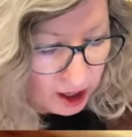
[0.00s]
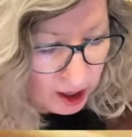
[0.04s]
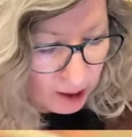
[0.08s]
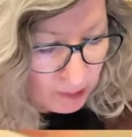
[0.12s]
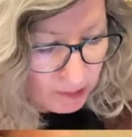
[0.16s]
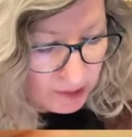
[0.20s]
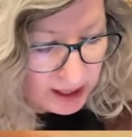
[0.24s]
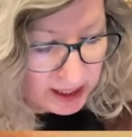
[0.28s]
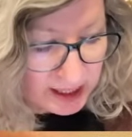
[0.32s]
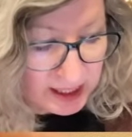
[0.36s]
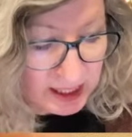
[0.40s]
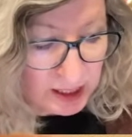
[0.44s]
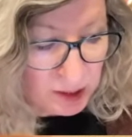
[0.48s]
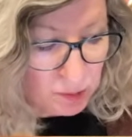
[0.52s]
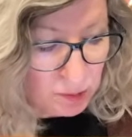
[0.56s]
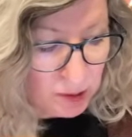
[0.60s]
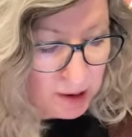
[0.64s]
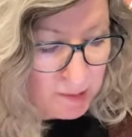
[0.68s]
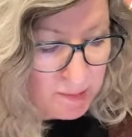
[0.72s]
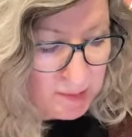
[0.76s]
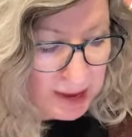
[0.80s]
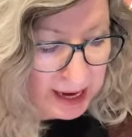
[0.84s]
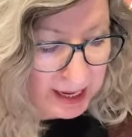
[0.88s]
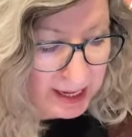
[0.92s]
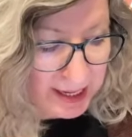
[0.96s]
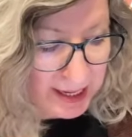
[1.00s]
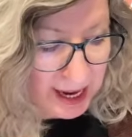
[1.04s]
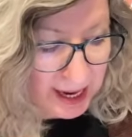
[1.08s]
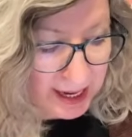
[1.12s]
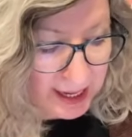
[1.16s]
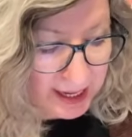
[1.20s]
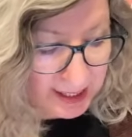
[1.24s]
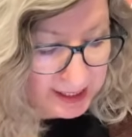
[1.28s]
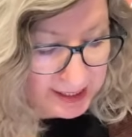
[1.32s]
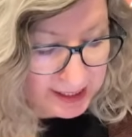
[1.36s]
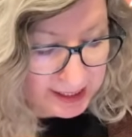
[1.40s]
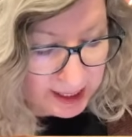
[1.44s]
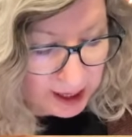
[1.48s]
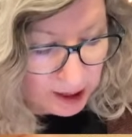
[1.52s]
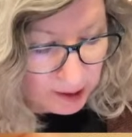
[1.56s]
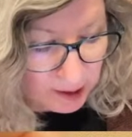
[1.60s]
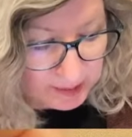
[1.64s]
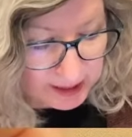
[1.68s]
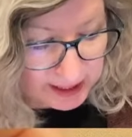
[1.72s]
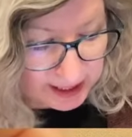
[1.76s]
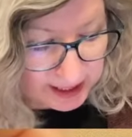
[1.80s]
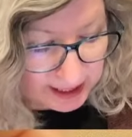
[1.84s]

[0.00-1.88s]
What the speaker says: this is where magnetics comes in